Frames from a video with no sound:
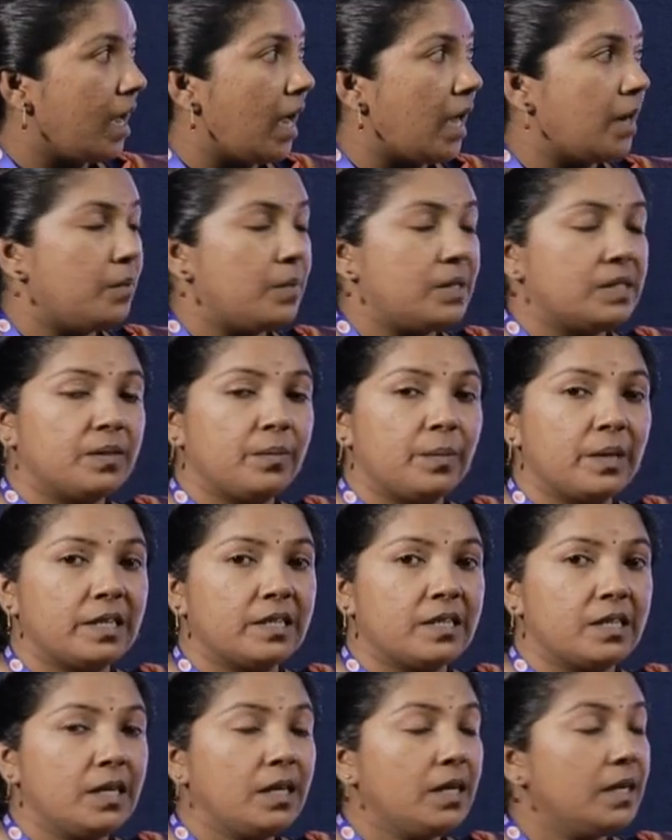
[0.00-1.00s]
and
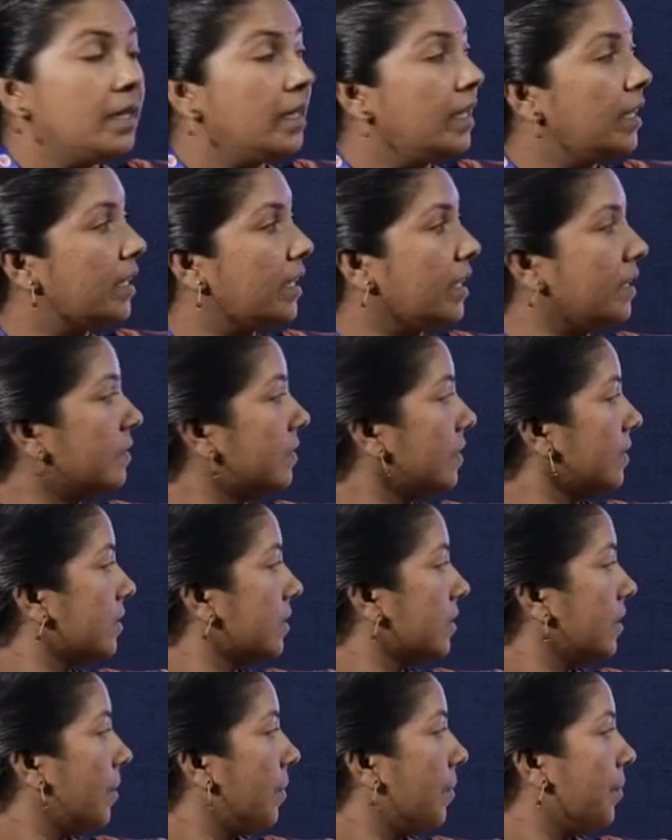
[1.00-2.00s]
miscibility increases.